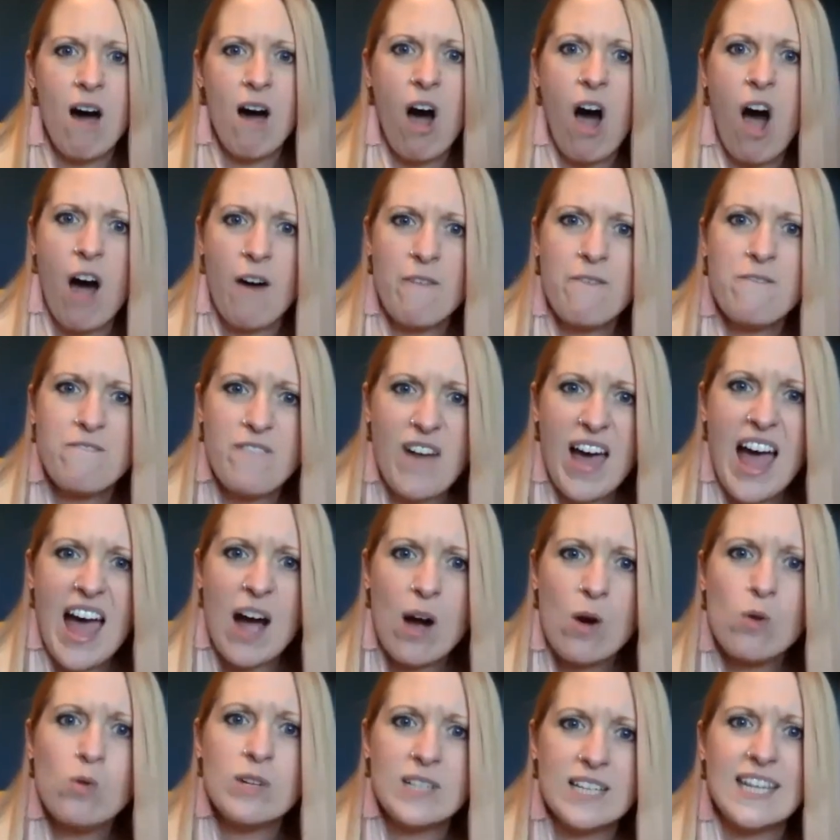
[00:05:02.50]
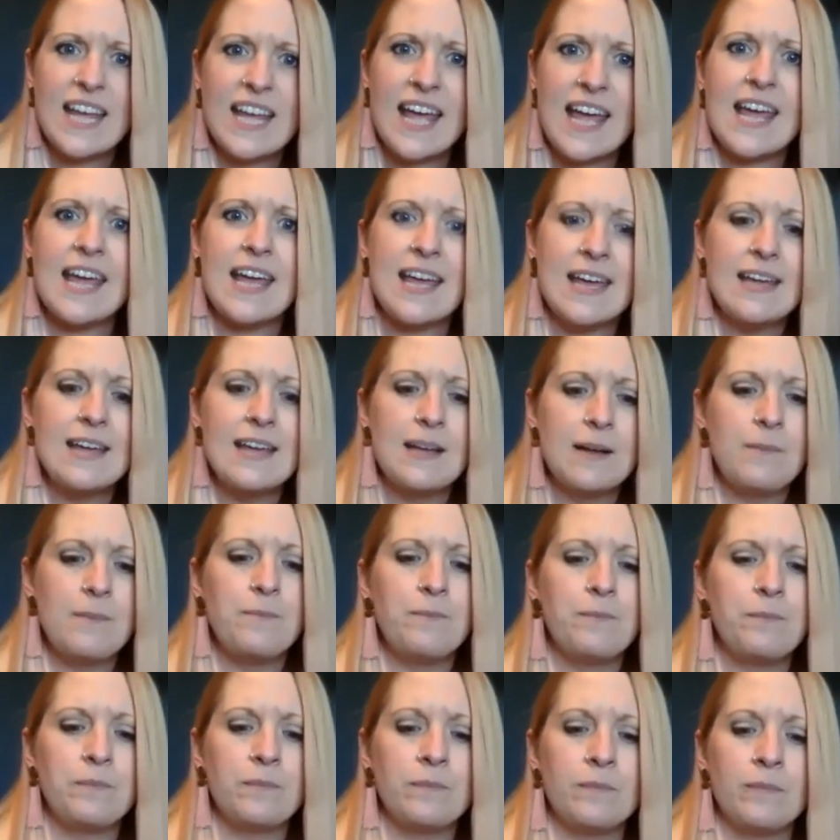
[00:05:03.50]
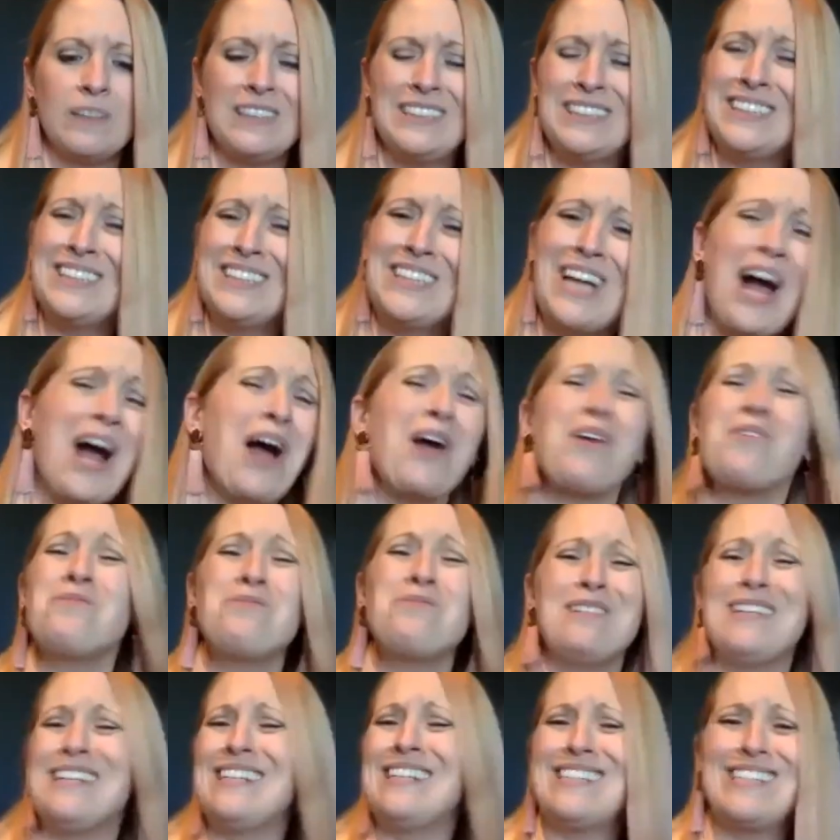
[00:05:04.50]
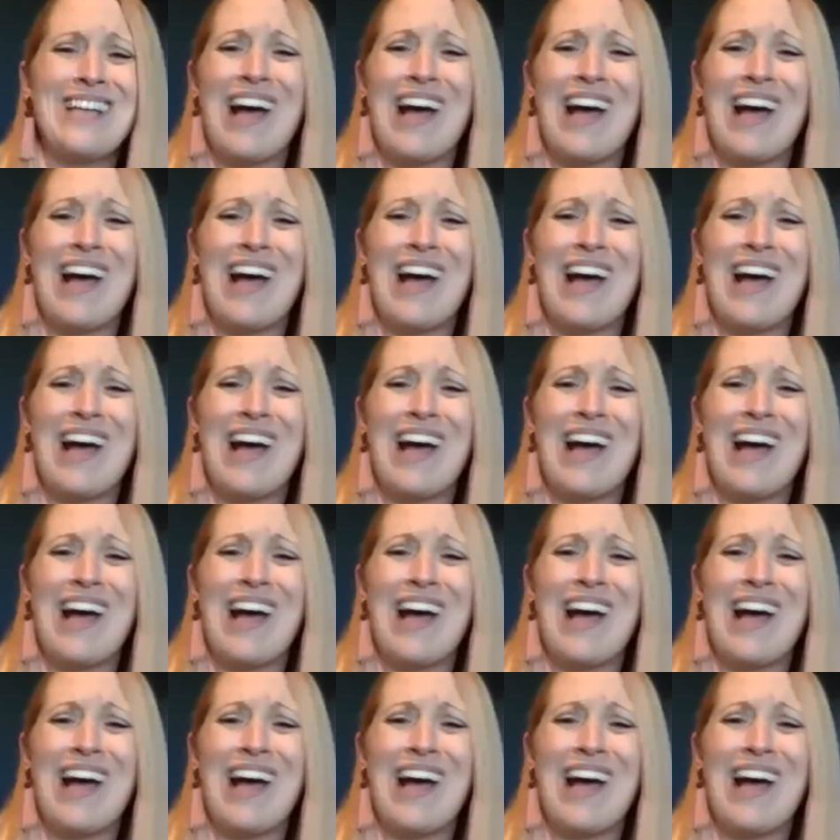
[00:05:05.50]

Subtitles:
I felt it! Don't